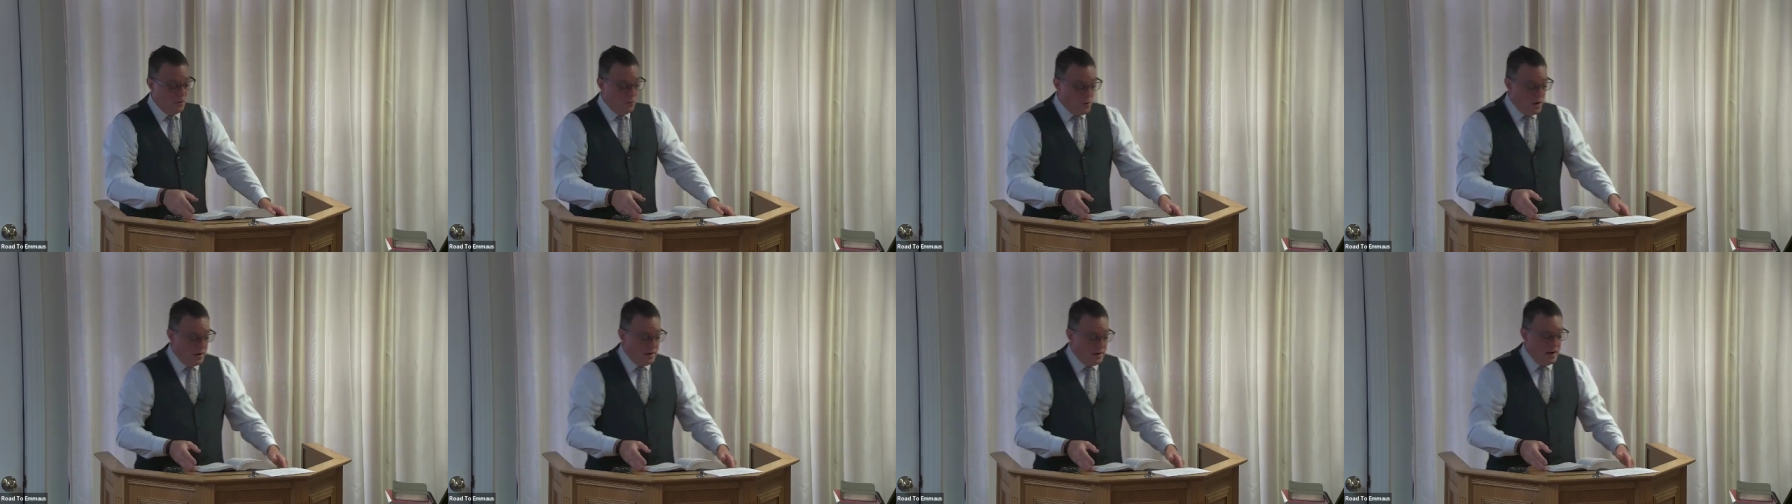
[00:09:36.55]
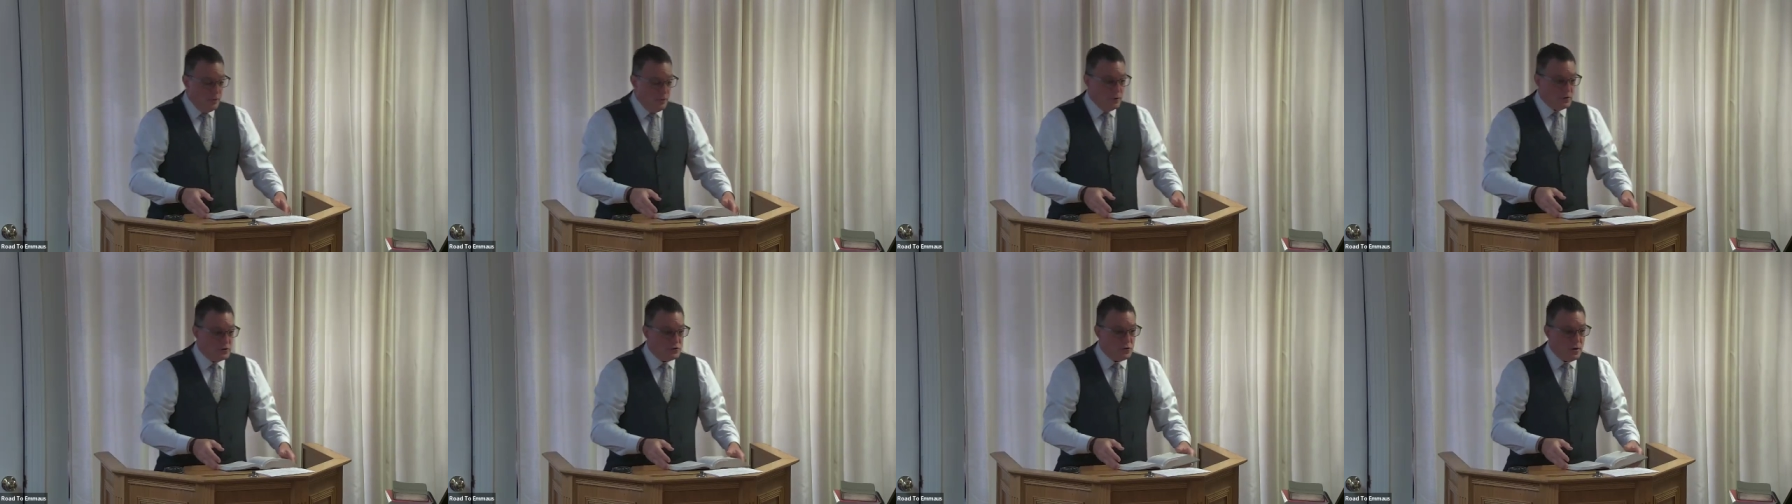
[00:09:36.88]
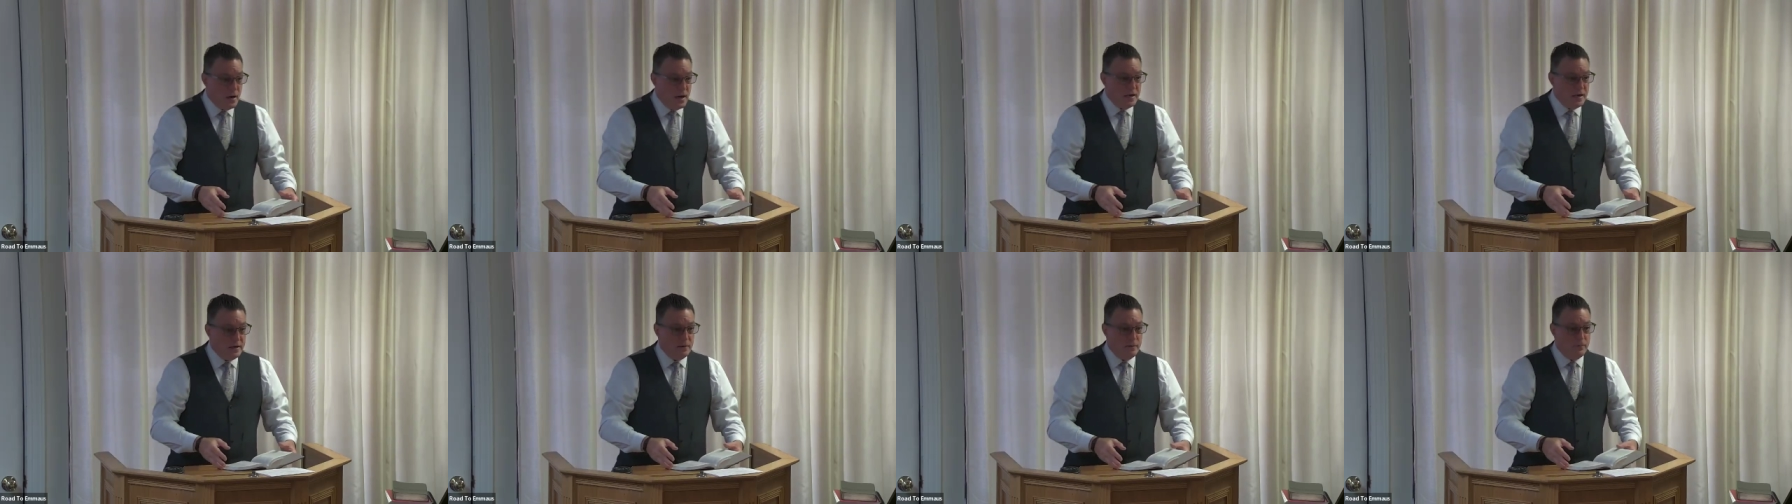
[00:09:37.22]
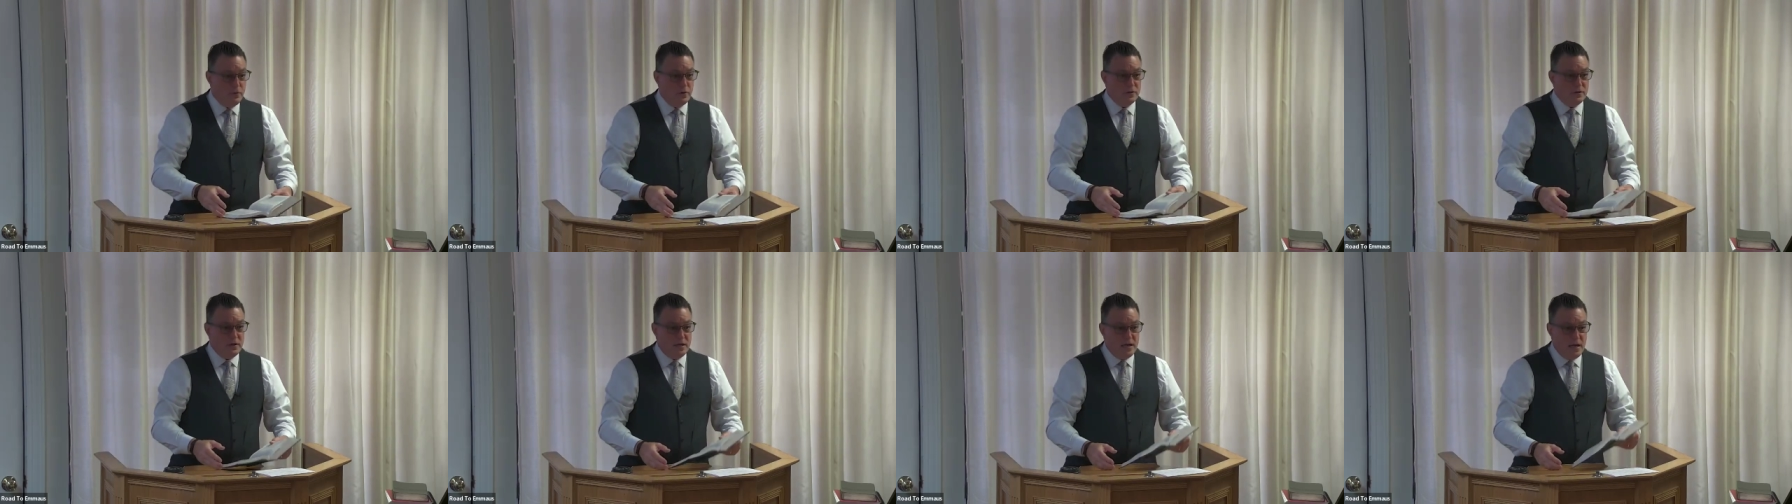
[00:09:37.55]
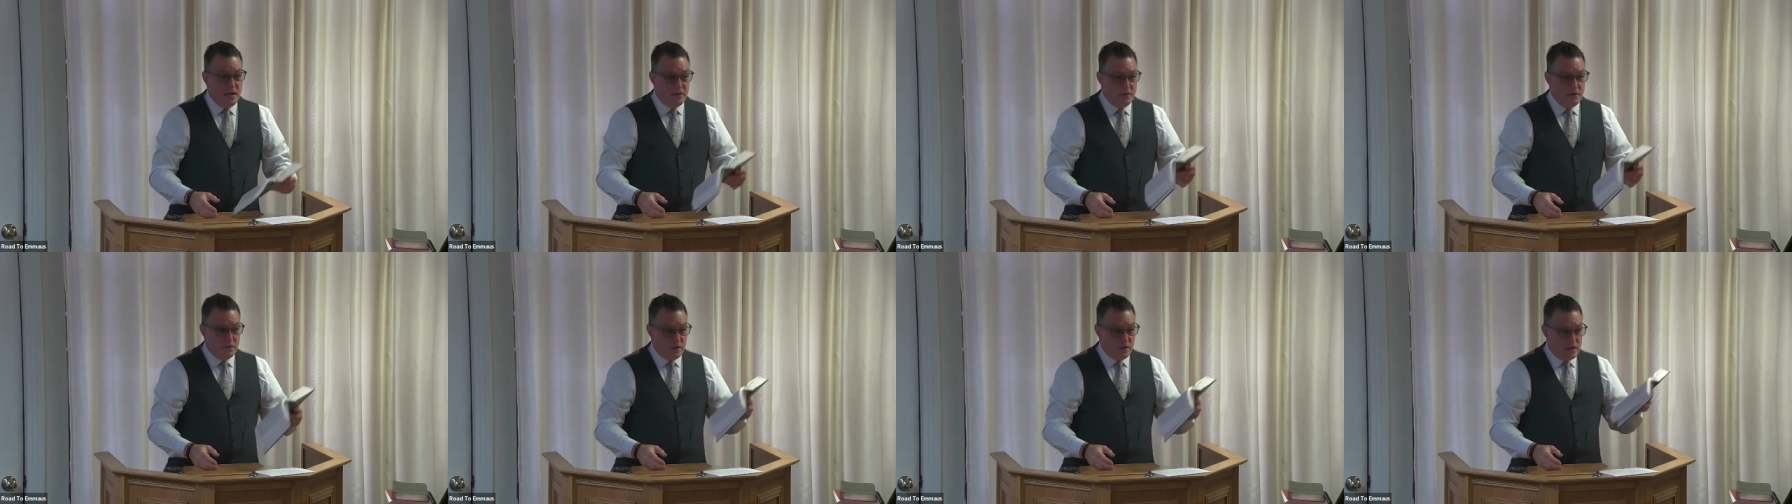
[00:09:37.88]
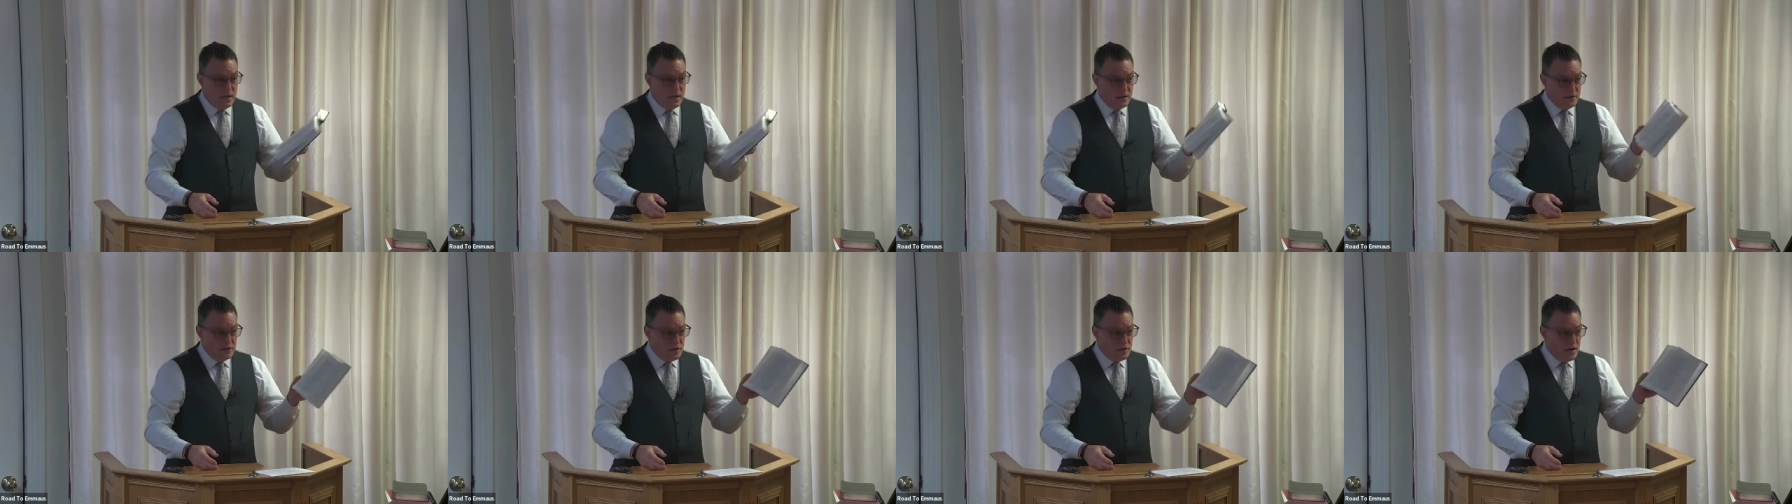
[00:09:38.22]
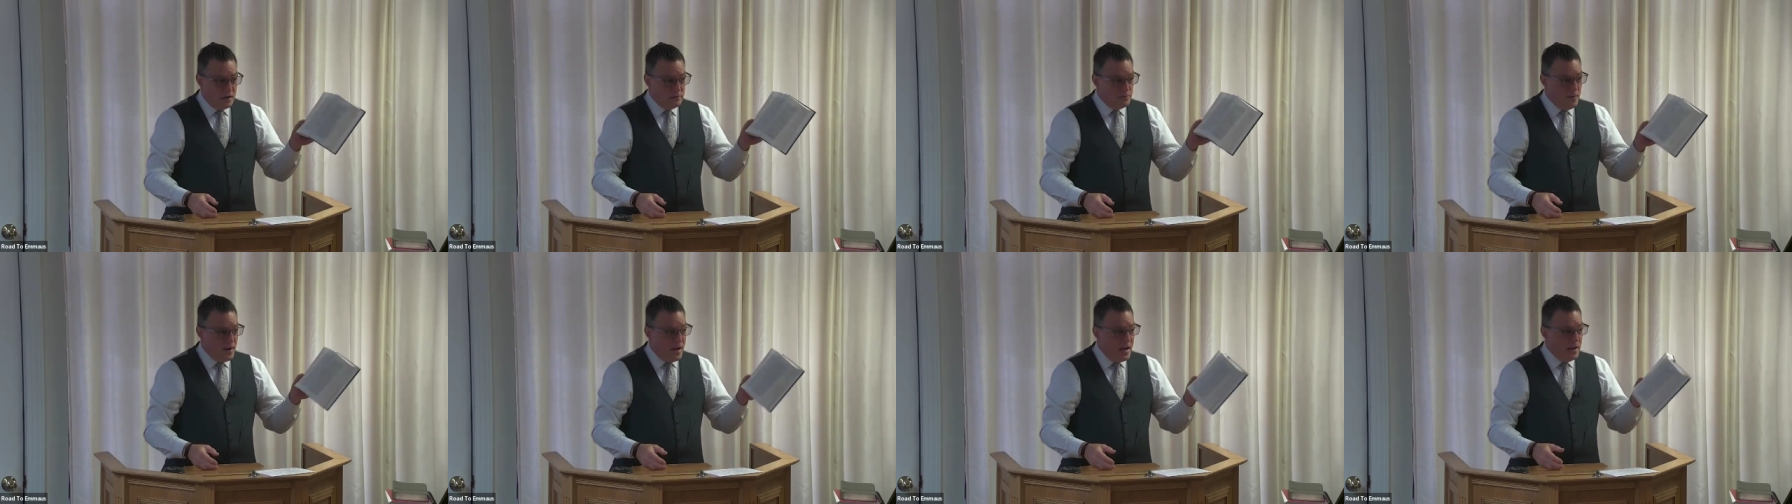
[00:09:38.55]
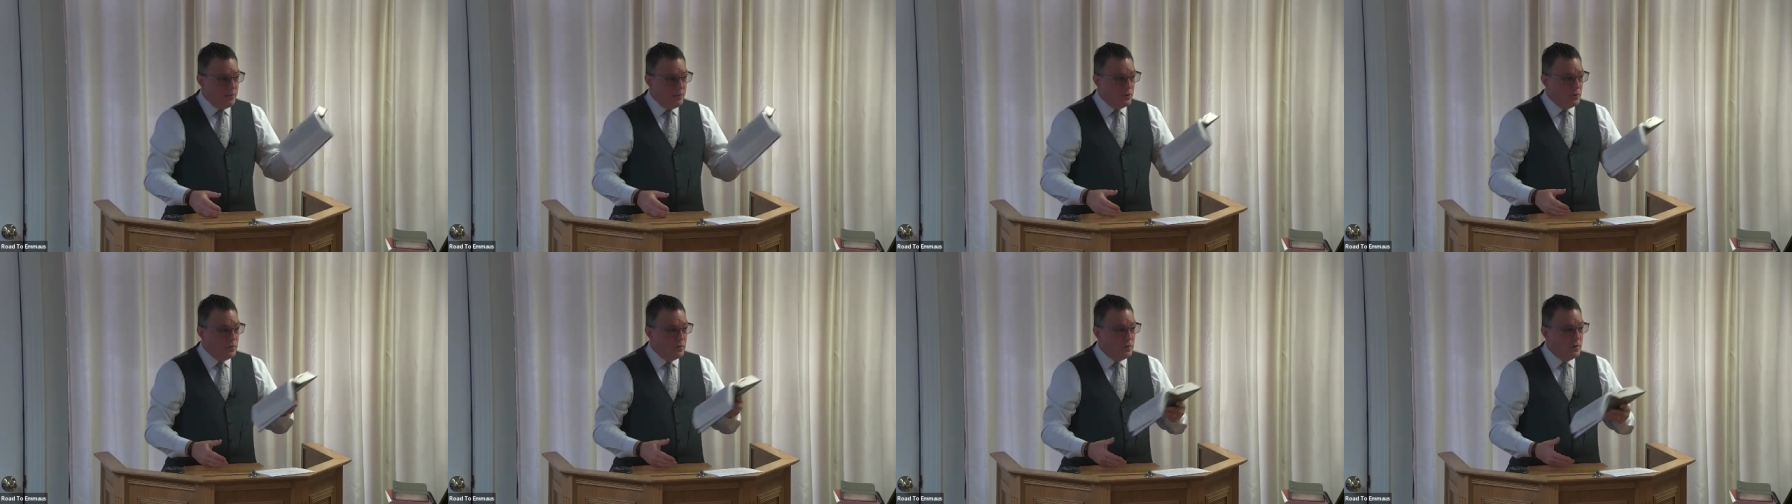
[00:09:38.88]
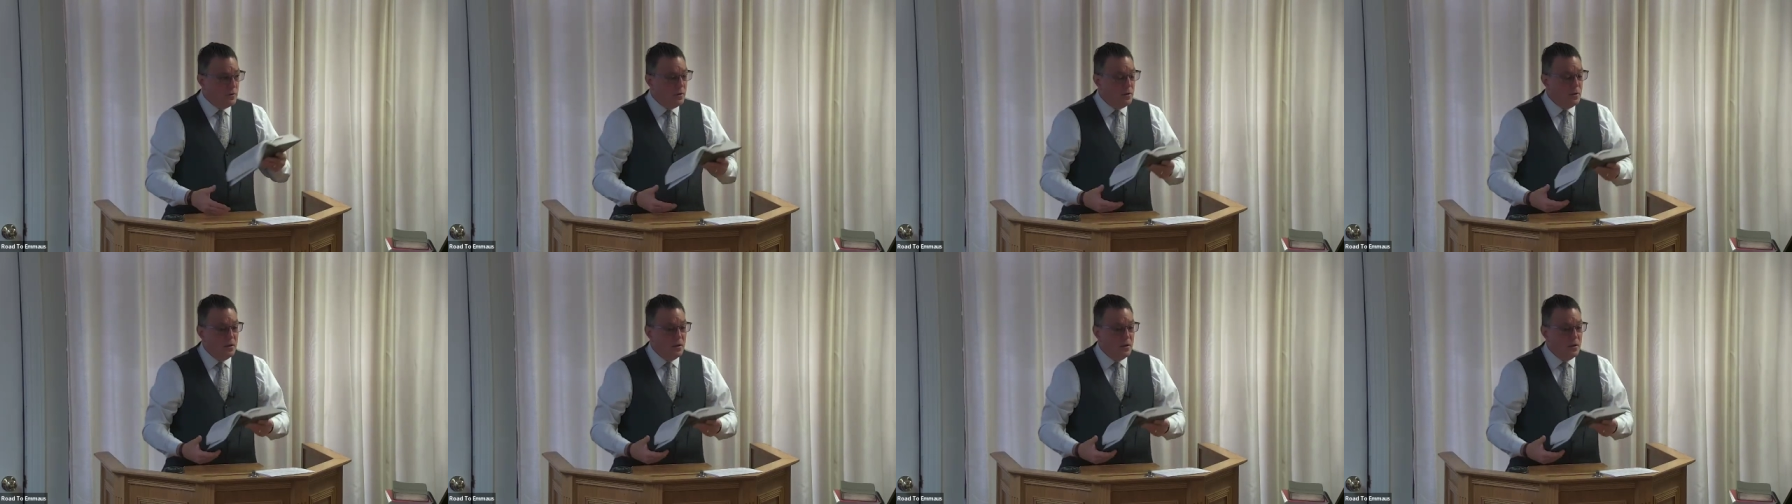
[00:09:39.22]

while they were trying to put together the King James Bible,